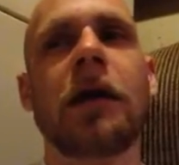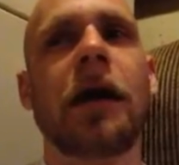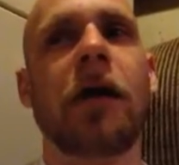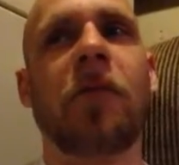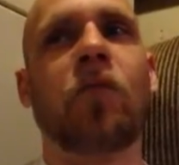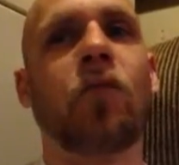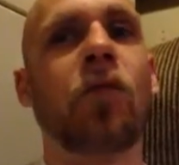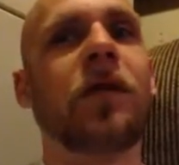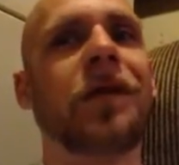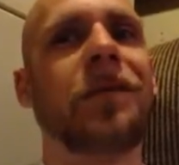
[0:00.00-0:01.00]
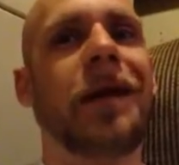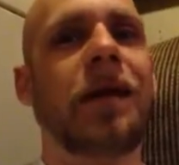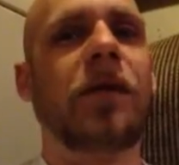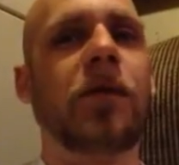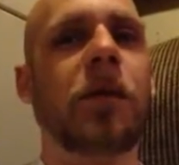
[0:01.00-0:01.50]
I'm really bad
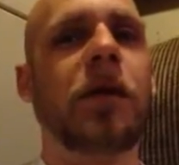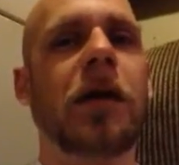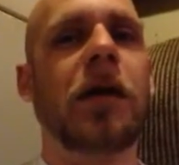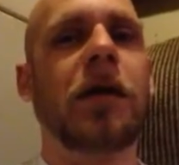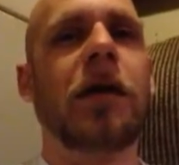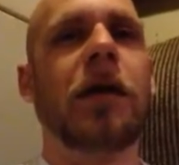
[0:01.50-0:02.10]
at doing that.